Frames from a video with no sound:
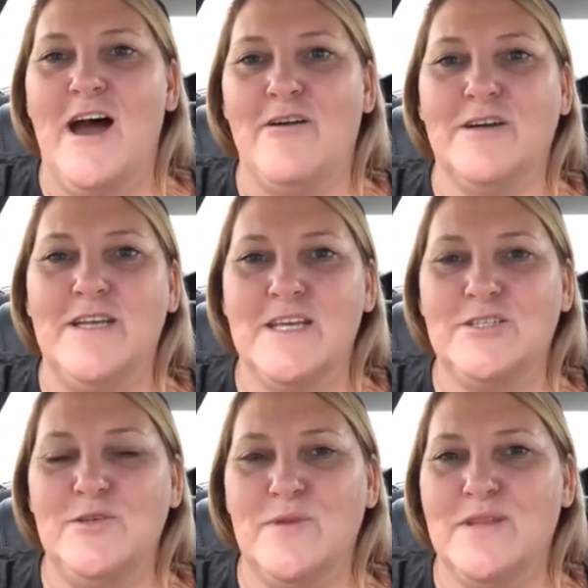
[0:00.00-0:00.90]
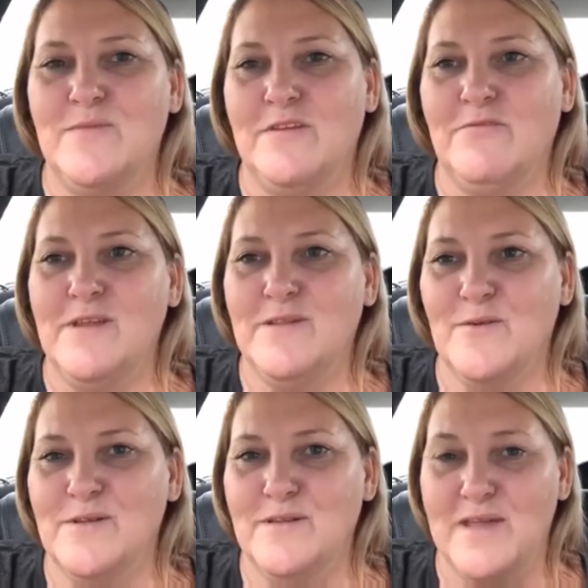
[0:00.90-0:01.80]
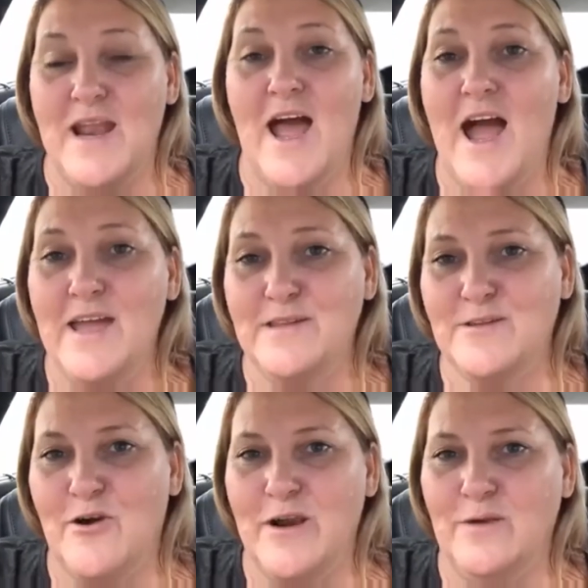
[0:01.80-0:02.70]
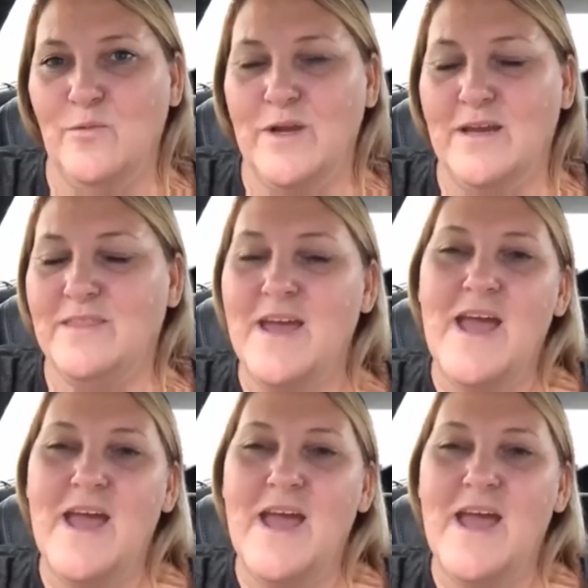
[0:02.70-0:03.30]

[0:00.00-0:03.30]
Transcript: I'll connect you with some of the resources that I started with.